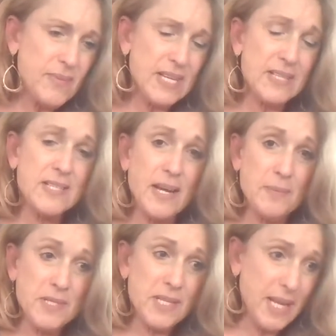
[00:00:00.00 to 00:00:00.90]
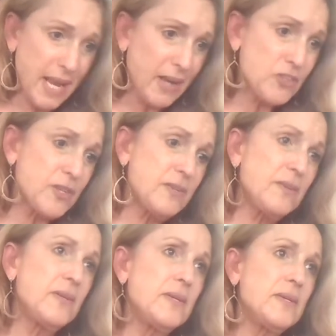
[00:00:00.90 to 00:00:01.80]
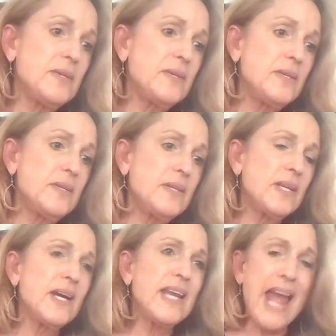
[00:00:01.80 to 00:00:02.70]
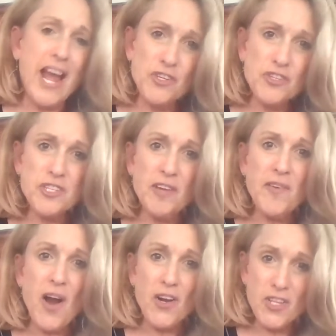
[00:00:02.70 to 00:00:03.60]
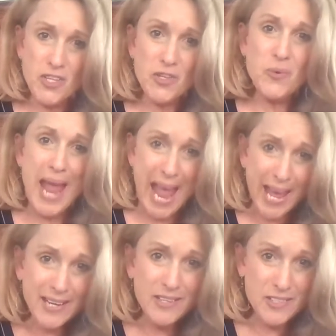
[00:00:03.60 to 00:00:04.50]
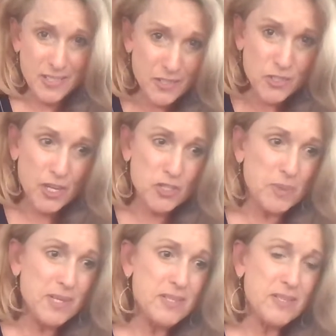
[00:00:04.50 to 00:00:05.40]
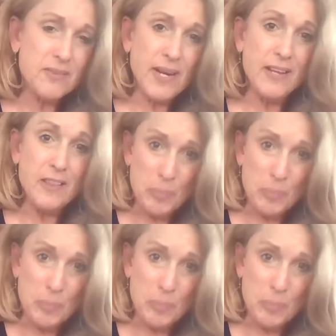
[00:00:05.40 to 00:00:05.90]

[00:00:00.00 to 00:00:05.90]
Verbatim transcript: And it's time to take action. You got to ask yourself are you adding to the judgment, right?